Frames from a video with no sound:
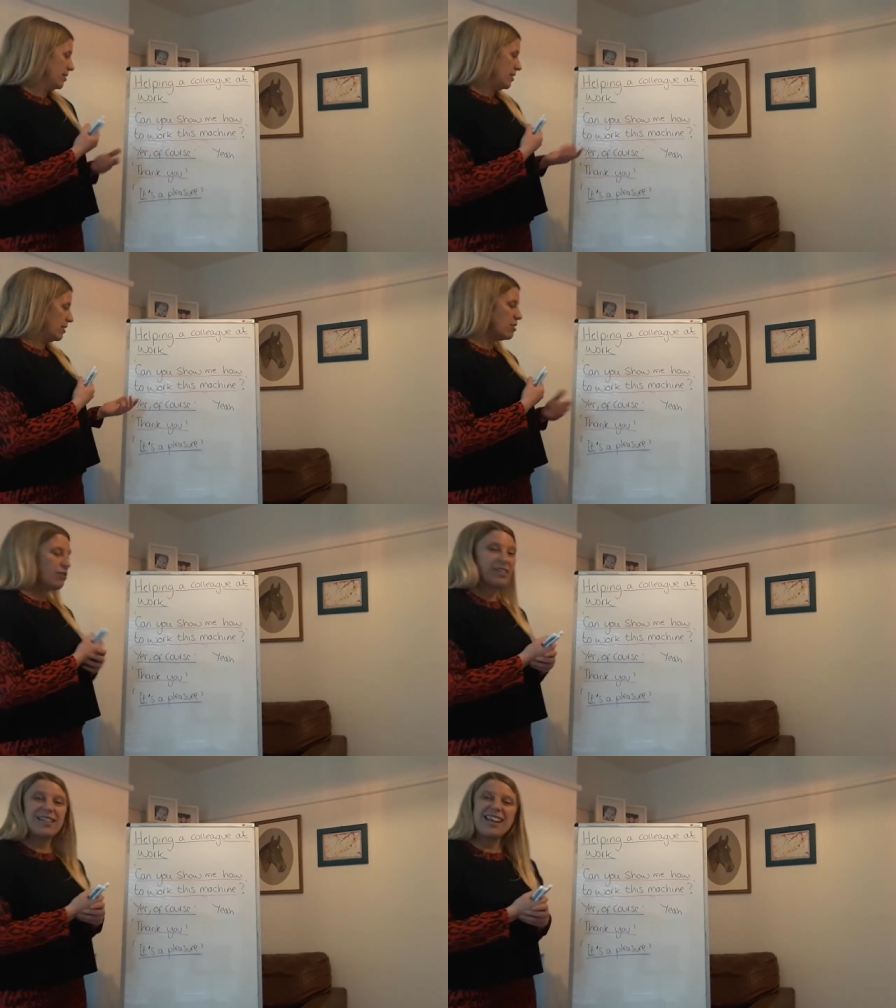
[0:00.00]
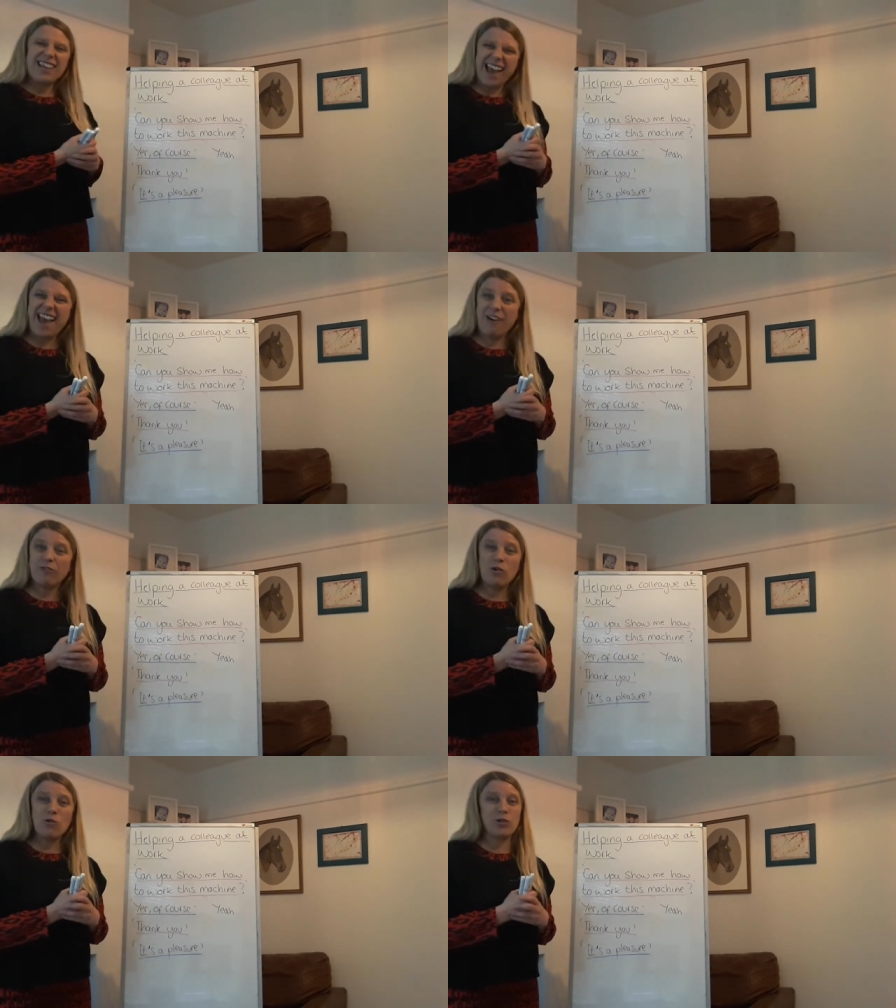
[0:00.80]
And you can say, yeah,
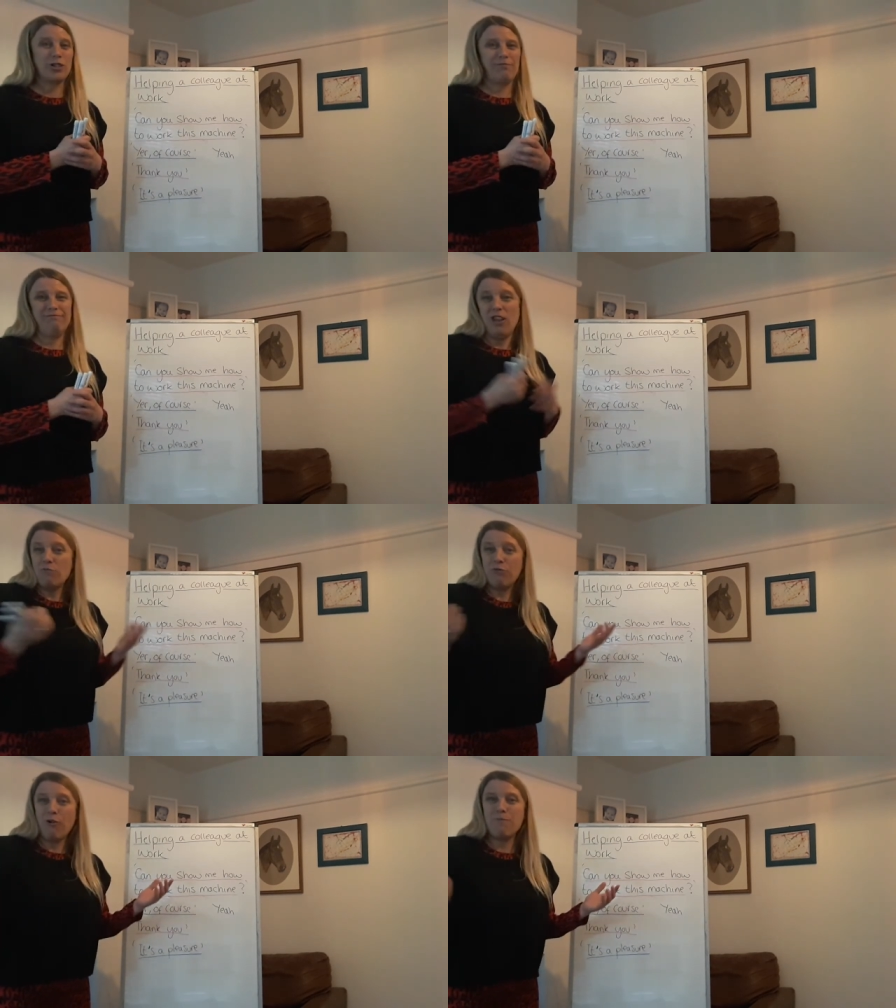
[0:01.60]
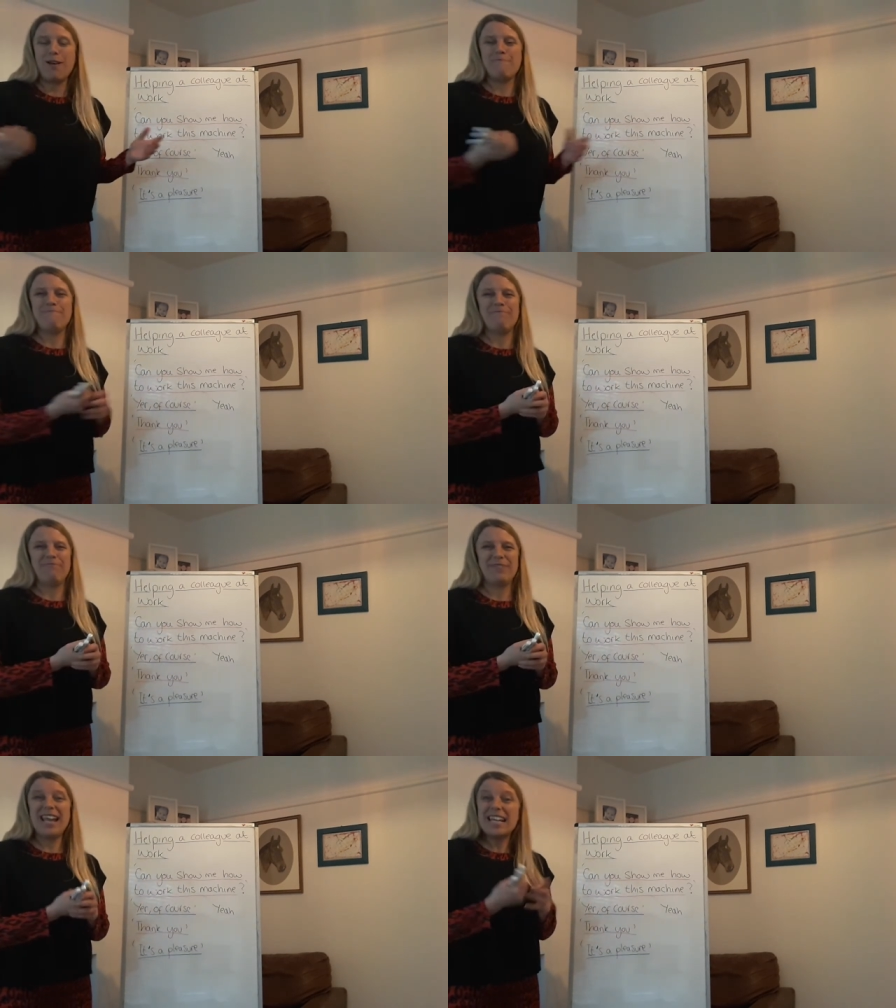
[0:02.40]
of course, no problem.
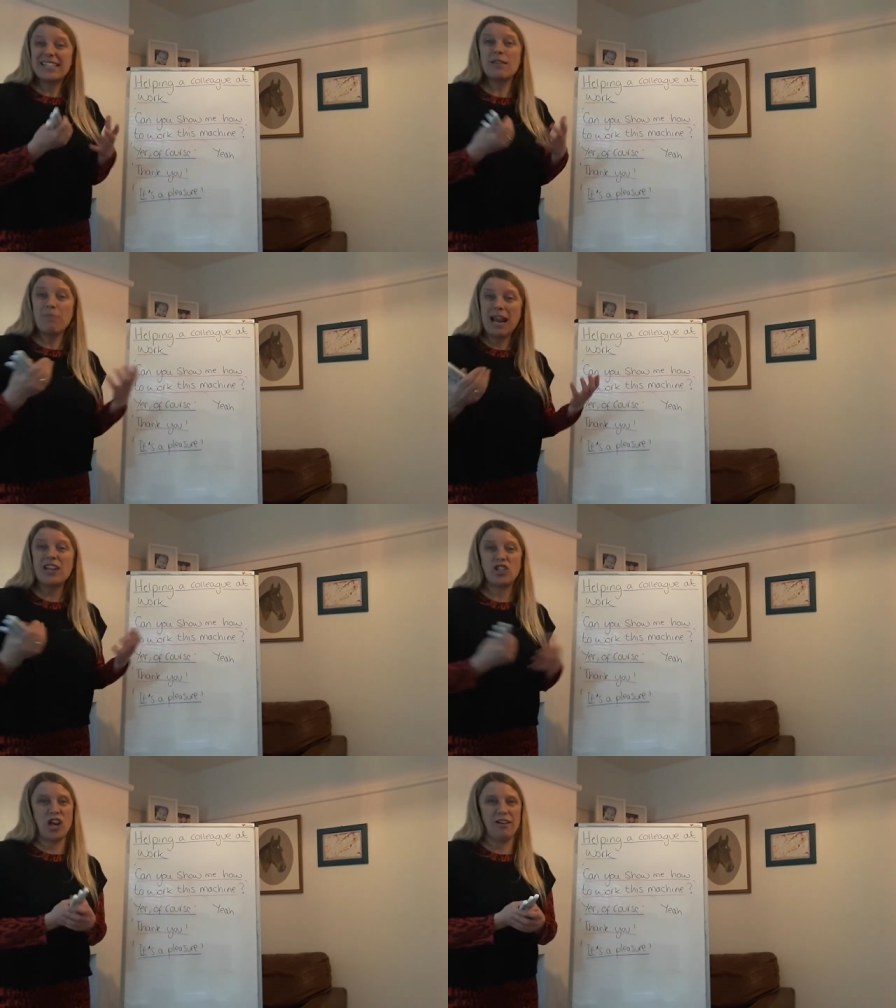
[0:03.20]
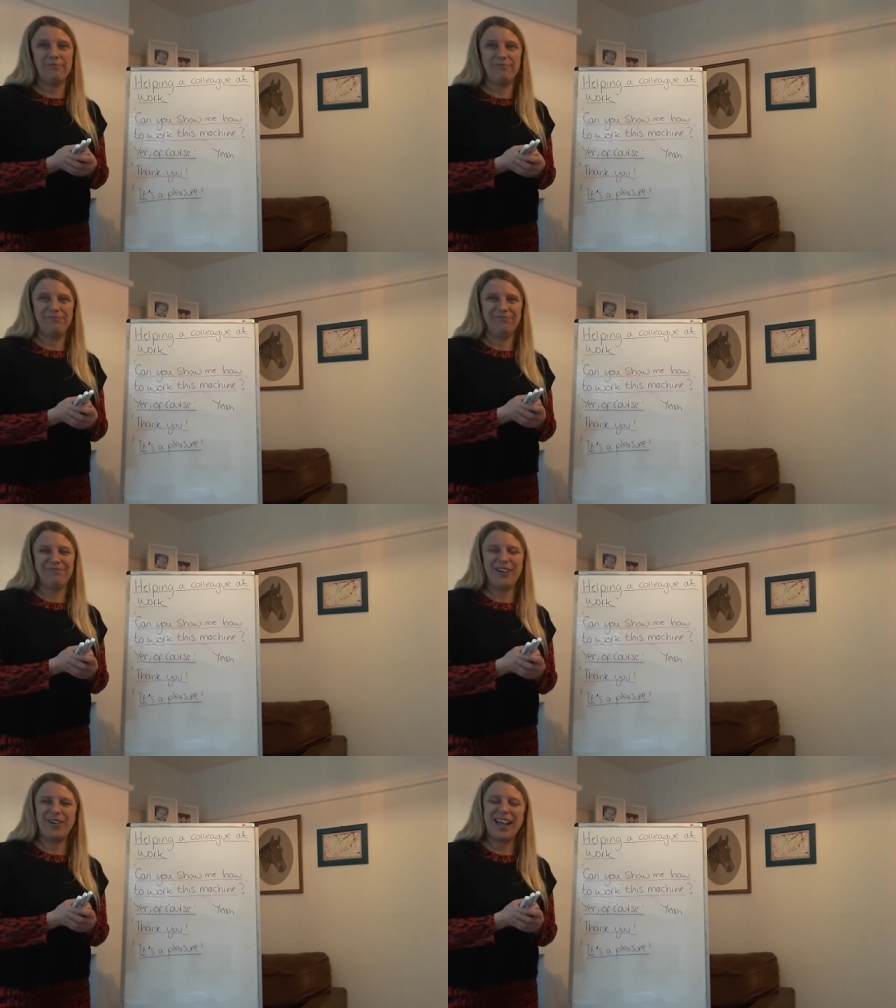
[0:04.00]
It's a pleasure.
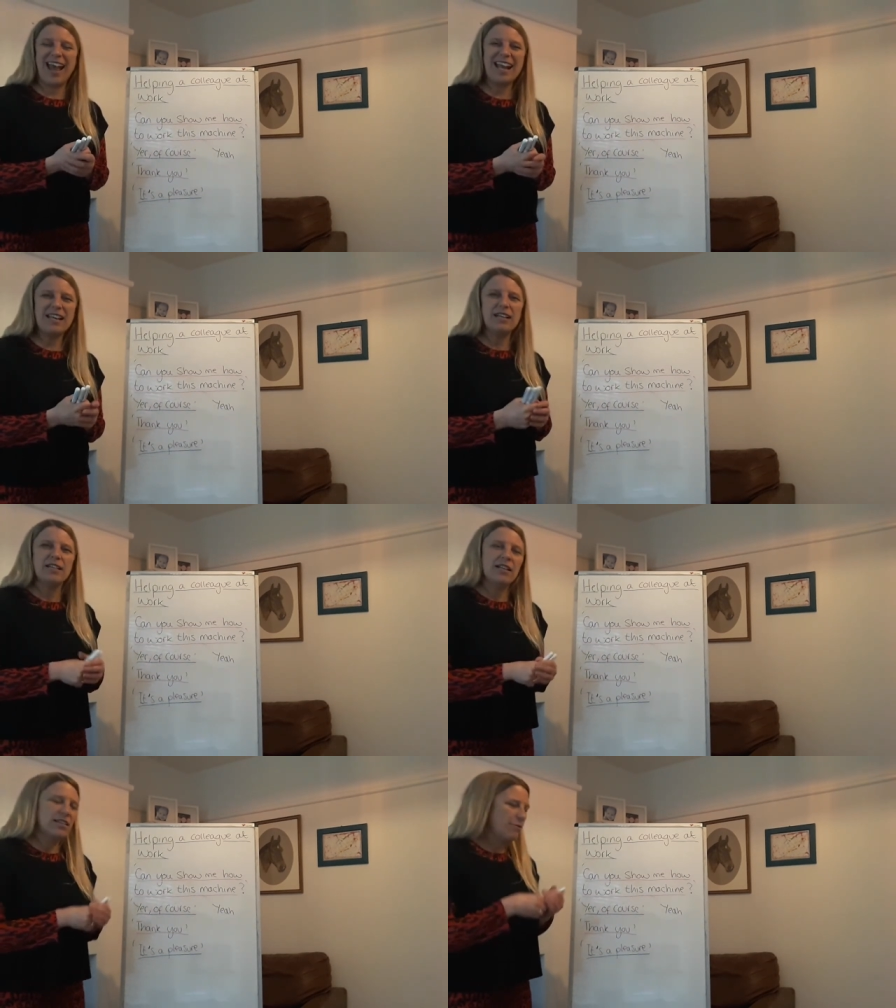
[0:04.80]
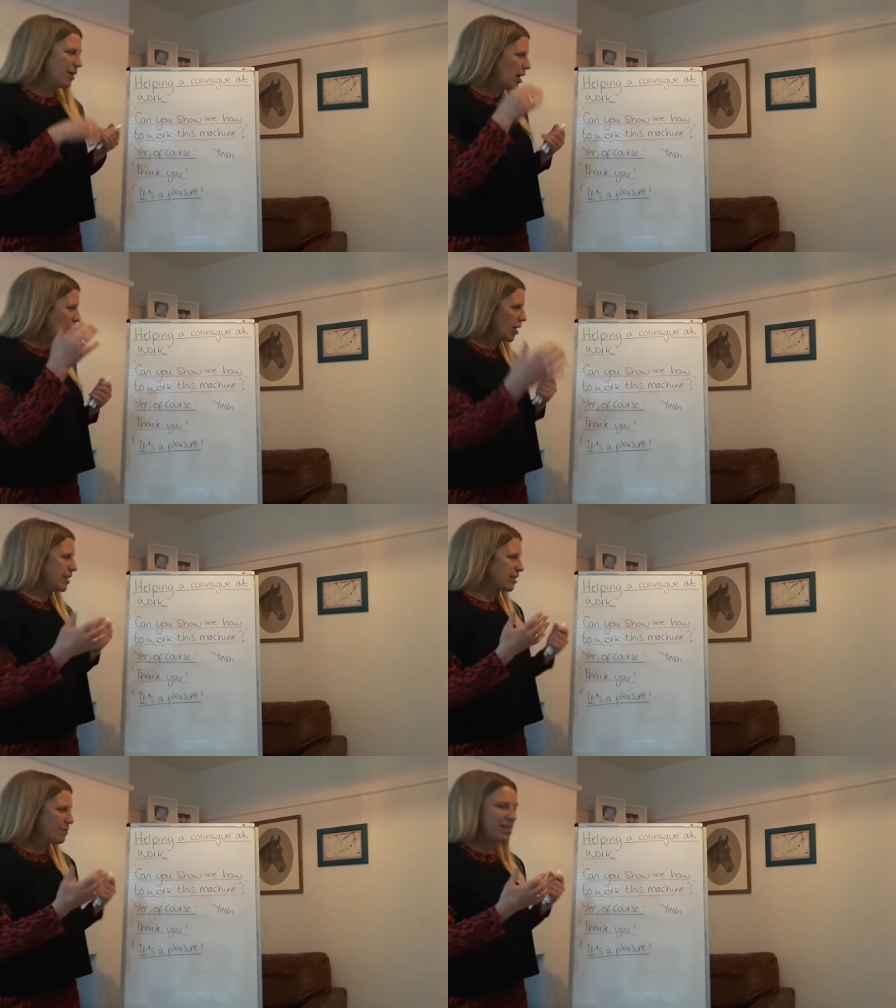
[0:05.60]
Okay, so we're going to look
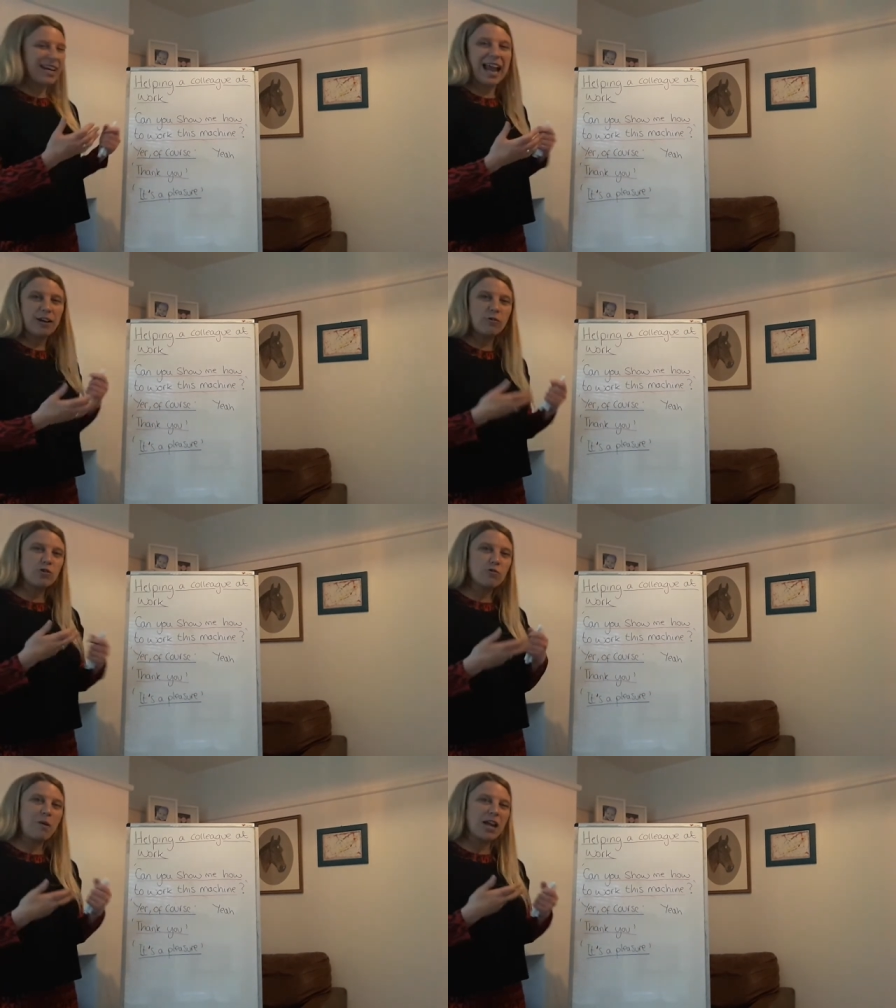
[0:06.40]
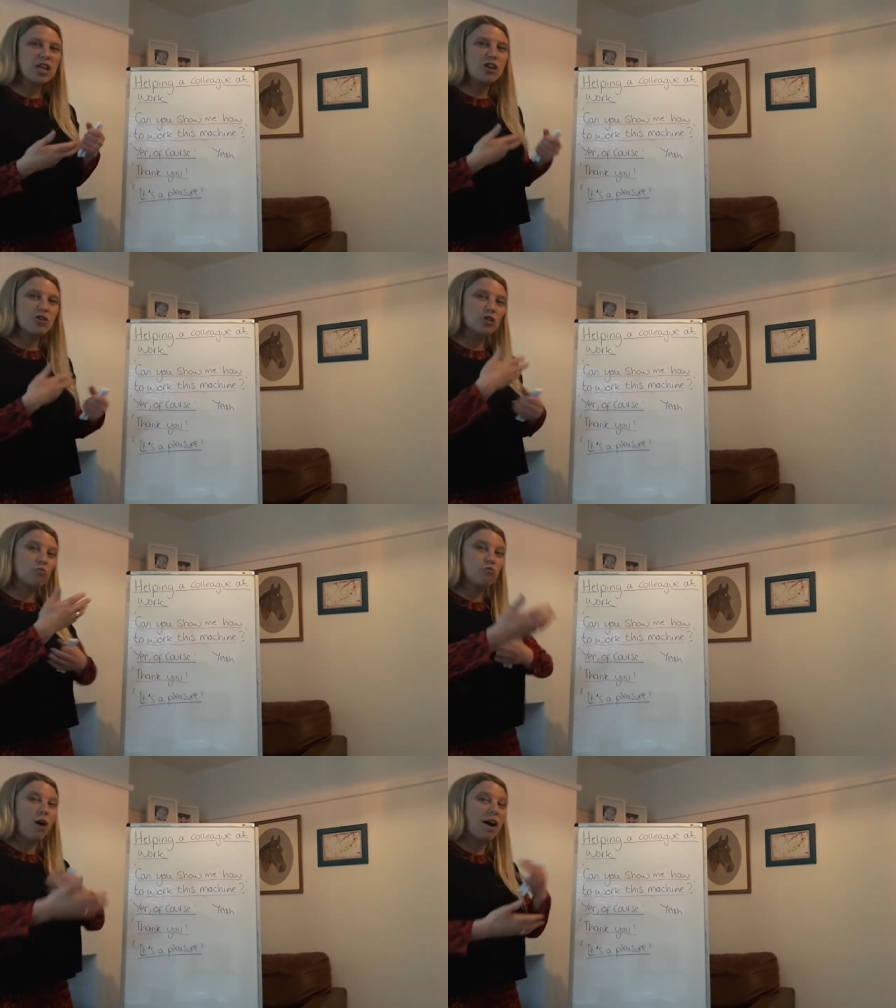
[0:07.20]
at some of the language we might use
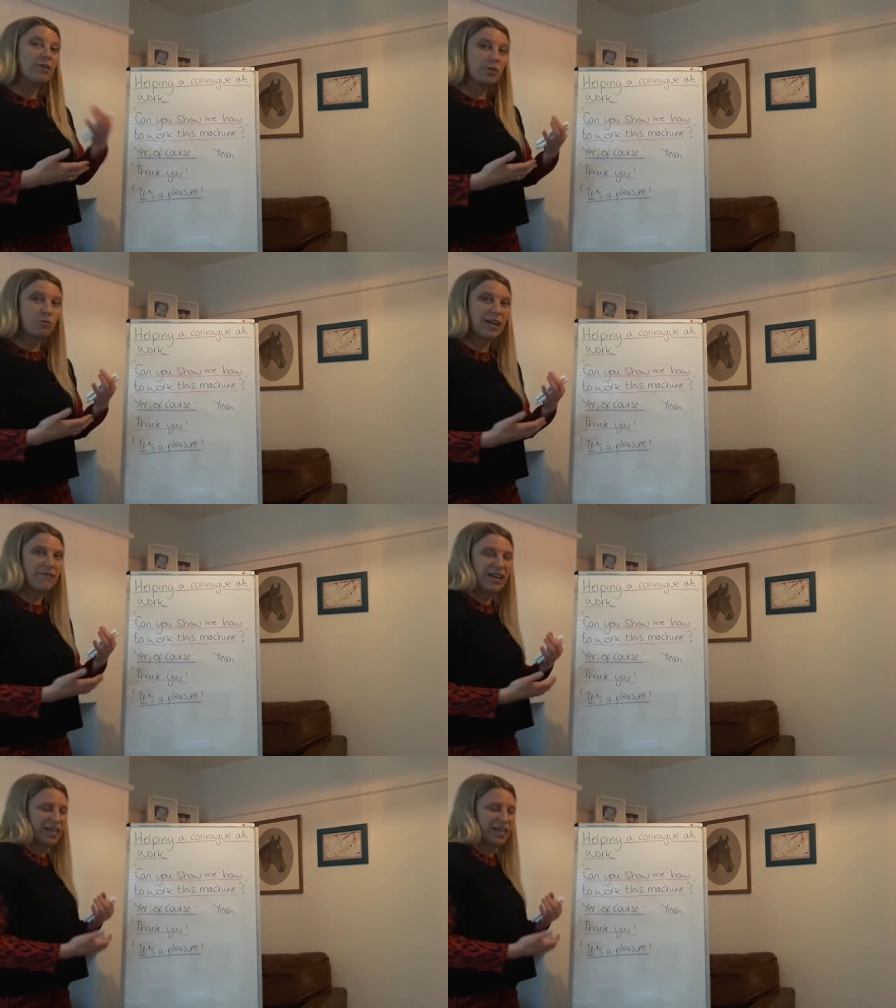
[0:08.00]
whilst we're giving